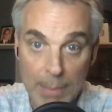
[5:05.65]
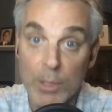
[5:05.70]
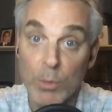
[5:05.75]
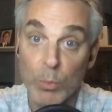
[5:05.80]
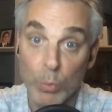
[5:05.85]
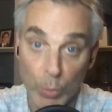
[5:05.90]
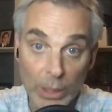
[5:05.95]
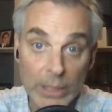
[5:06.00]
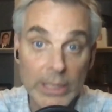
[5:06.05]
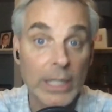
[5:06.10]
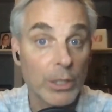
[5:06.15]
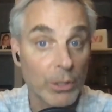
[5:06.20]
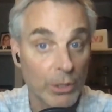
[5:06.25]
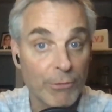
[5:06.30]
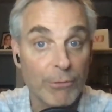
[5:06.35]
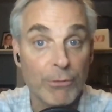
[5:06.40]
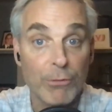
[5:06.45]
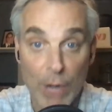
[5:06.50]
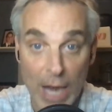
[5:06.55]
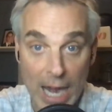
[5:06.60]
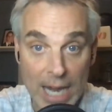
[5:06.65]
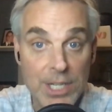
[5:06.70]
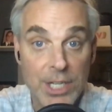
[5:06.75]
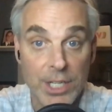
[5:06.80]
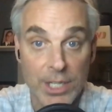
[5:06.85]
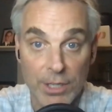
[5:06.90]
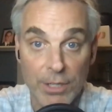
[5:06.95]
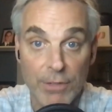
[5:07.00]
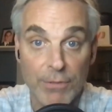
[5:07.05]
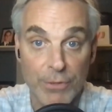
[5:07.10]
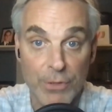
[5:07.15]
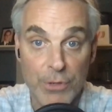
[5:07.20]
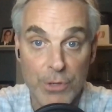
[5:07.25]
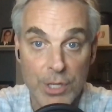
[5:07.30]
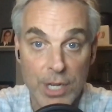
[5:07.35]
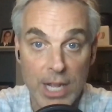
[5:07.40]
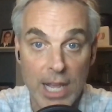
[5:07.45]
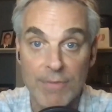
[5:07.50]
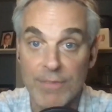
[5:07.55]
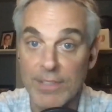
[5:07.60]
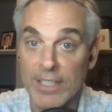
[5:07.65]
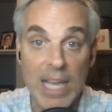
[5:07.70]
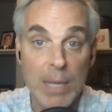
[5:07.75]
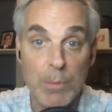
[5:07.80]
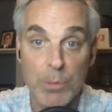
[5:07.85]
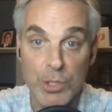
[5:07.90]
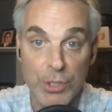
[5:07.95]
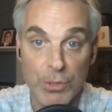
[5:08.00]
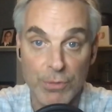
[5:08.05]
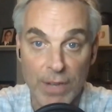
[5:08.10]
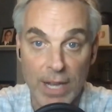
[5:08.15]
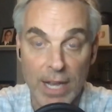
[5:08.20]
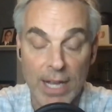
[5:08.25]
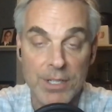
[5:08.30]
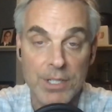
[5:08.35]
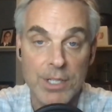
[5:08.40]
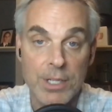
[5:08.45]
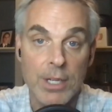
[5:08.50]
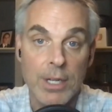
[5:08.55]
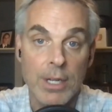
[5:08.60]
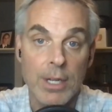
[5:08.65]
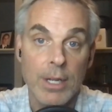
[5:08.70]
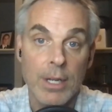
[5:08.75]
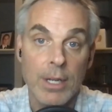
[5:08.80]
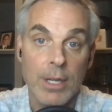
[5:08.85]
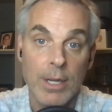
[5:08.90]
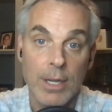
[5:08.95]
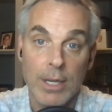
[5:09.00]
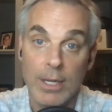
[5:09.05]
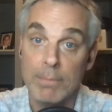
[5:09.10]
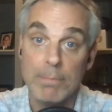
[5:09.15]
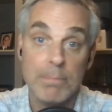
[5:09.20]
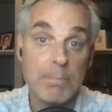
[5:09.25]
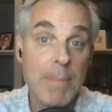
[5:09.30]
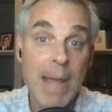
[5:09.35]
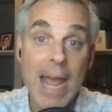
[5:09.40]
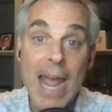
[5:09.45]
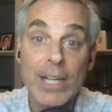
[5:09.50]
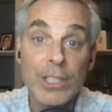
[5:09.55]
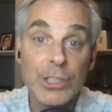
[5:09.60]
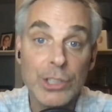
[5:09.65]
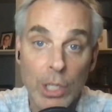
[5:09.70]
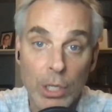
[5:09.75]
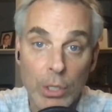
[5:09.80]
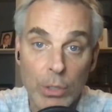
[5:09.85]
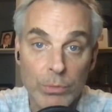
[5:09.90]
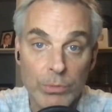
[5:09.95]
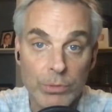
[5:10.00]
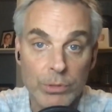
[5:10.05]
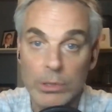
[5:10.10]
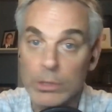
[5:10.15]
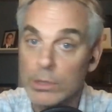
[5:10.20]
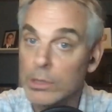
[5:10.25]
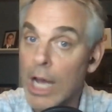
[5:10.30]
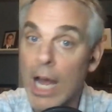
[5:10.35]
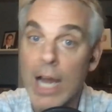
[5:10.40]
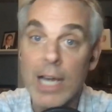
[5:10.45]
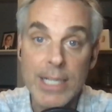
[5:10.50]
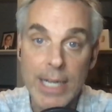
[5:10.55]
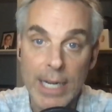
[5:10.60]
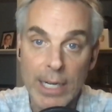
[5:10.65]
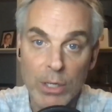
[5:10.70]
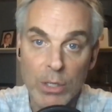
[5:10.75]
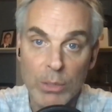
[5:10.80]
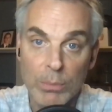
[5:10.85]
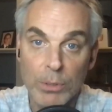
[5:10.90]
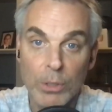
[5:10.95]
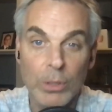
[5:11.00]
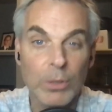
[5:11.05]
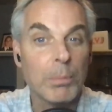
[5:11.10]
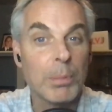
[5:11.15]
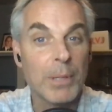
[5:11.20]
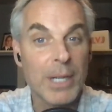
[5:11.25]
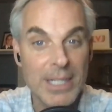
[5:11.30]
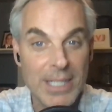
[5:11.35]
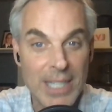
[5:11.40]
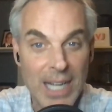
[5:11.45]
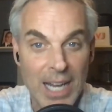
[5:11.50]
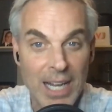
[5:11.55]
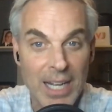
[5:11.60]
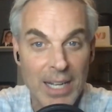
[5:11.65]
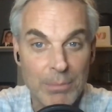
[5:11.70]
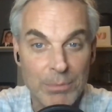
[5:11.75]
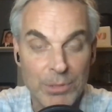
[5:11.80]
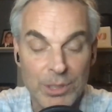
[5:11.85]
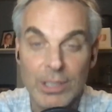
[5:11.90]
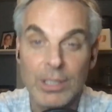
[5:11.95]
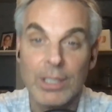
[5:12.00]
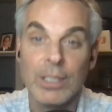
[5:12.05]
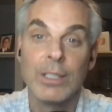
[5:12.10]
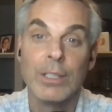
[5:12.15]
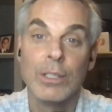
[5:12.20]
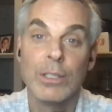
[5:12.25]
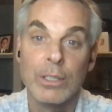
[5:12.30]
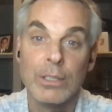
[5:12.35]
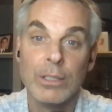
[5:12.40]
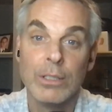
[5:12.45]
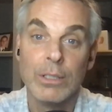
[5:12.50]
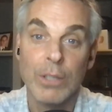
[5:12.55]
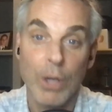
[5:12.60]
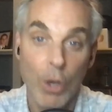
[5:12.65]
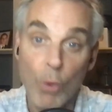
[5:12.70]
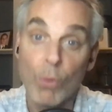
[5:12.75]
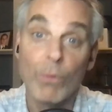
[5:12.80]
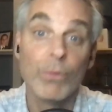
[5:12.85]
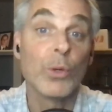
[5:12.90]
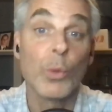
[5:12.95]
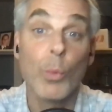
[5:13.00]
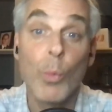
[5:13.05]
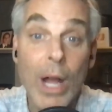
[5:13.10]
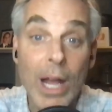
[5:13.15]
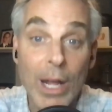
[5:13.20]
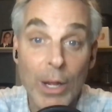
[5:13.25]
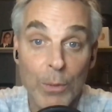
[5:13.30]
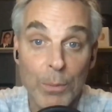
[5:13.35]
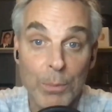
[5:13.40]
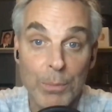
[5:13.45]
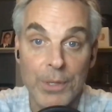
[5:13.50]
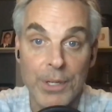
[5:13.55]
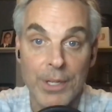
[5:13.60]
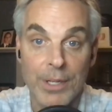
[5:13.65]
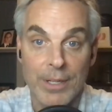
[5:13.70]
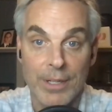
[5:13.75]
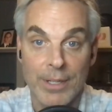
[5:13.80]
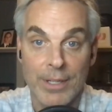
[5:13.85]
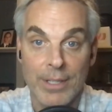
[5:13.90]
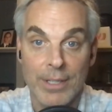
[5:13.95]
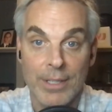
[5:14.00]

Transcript: I mean, really looked frantic in the first half. The game was too fast. Mac Jones, not terrible, but at times, overwhelmed.